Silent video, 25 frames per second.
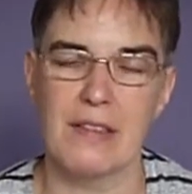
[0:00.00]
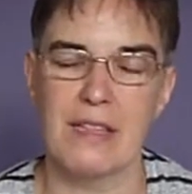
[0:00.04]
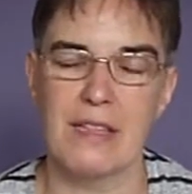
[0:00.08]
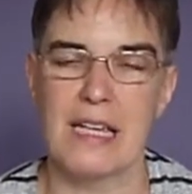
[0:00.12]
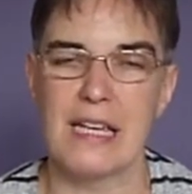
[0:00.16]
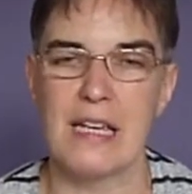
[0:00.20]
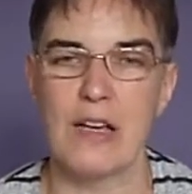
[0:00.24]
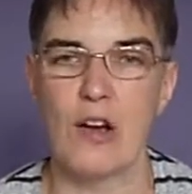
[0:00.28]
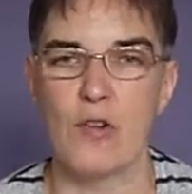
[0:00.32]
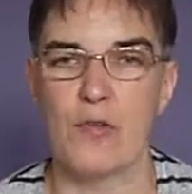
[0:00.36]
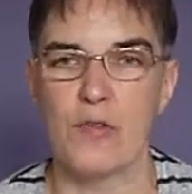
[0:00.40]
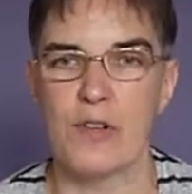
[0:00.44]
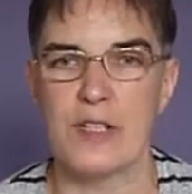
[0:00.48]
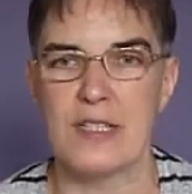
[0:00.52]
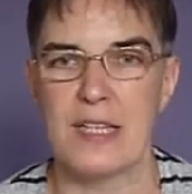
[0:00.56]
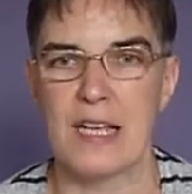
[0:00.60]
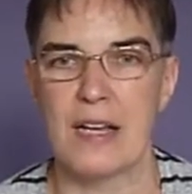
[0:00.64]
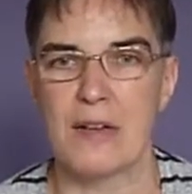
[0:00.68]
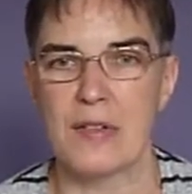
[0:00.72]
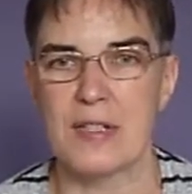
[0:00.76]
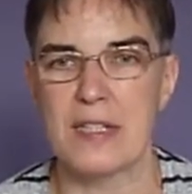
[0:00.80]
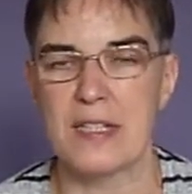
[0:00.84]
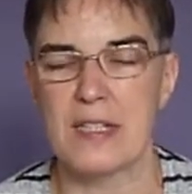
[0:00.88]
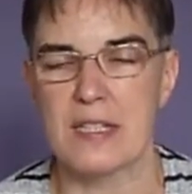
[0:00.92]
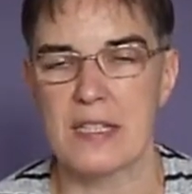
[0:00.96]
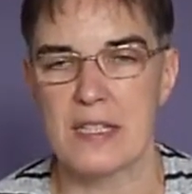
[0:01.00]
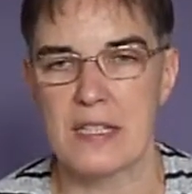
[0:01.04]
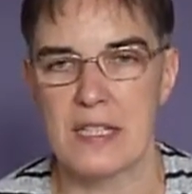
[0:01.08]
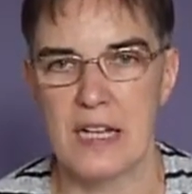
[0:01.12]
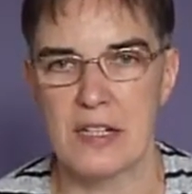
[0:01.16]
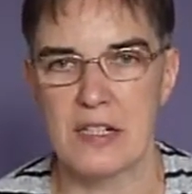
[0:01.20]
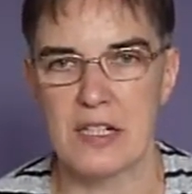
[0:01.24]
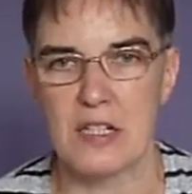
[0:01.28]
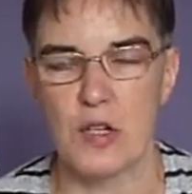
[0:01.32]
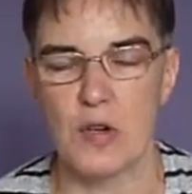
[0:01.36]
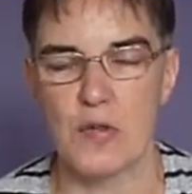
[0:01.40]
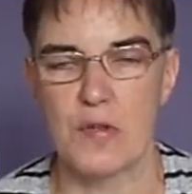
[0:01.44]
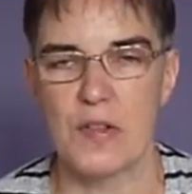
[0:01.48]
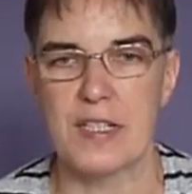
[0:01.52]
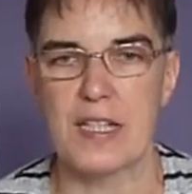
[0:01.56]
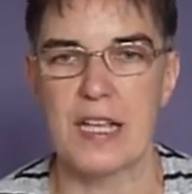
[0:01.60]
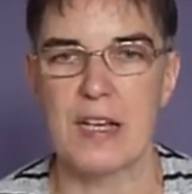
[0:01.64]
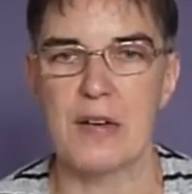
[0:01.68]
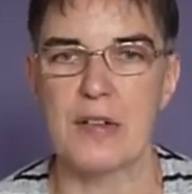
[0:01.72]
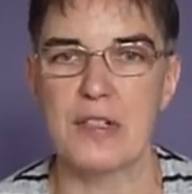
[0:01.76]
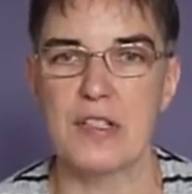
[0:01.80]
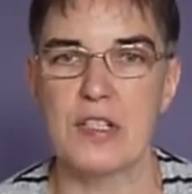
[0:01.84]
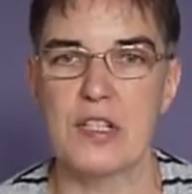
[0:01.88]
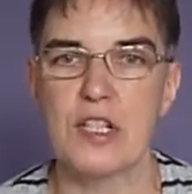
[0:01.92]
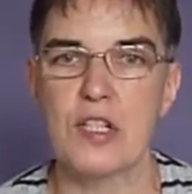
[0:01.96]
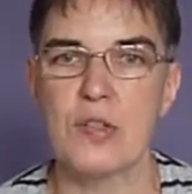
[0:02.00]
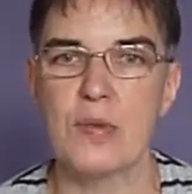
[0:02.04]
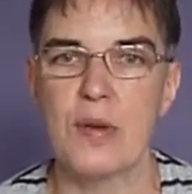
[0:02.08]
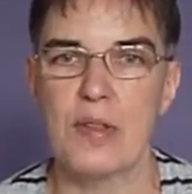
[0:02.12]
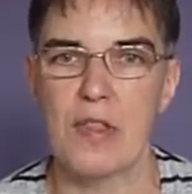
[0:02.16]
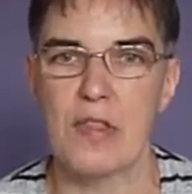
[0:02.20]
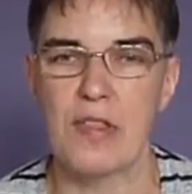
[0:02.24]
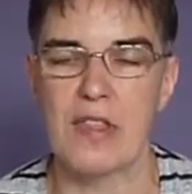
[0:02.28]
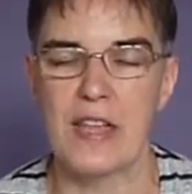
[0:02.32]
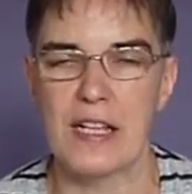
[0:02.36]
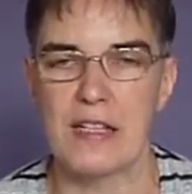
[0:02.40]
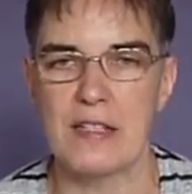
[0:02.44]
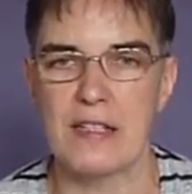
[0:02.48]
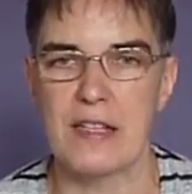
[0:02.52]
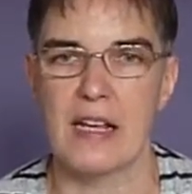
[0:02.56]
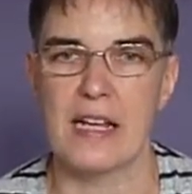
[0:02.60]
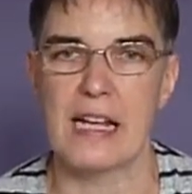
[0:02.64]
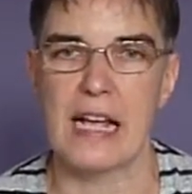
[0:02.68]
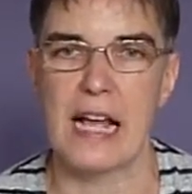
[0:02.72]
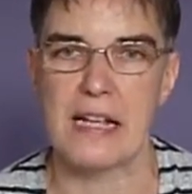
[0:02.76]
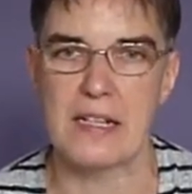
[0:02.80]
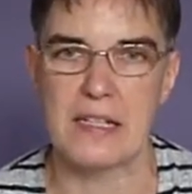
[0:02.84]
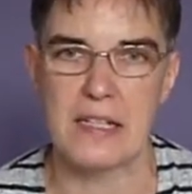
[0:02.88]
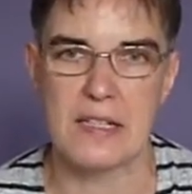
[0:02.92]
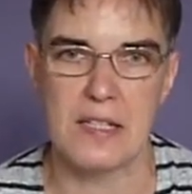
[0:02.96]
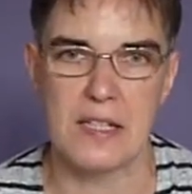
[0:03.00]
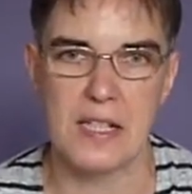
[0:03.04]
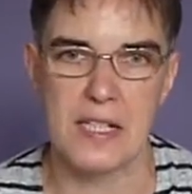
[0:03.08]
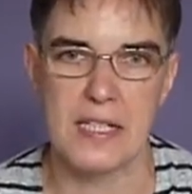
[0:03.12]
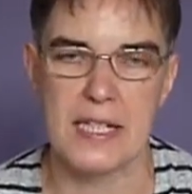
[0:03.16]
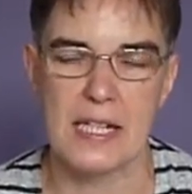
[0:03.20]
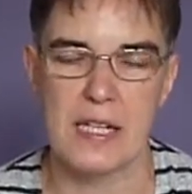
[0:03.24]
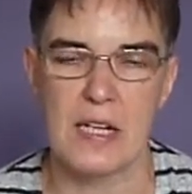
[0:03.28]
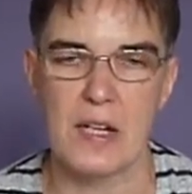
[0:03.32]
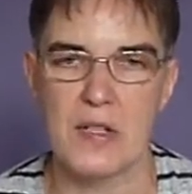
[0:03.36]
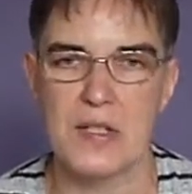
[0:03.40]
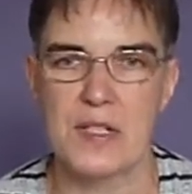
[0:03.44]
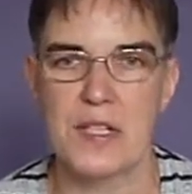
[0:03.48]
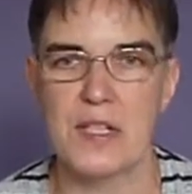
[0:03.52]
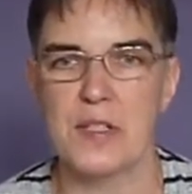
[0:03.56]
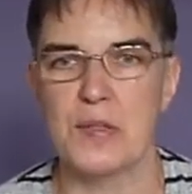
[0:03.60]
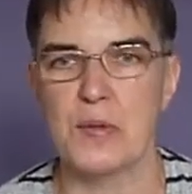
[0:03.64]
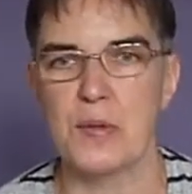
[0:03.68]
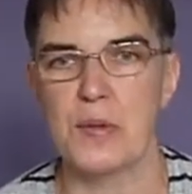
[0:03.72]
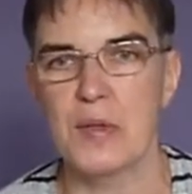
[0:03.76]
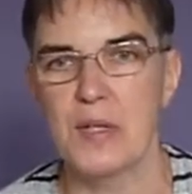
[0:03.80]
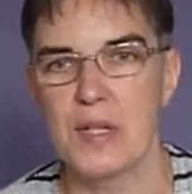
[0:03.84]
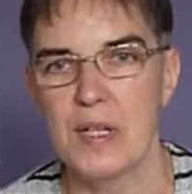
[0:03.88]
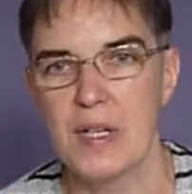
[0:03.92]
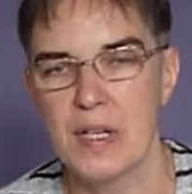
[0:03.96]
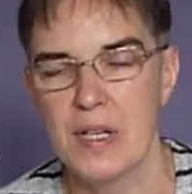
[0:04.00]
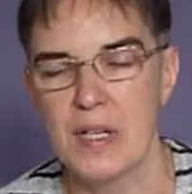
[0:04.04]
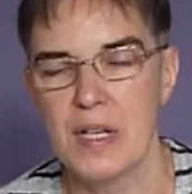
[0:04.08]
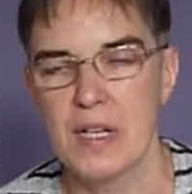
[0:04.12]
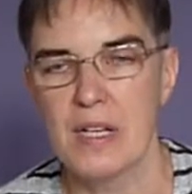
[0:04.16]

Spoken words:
the office hours, the standard office hours, to do other things like exercise classes or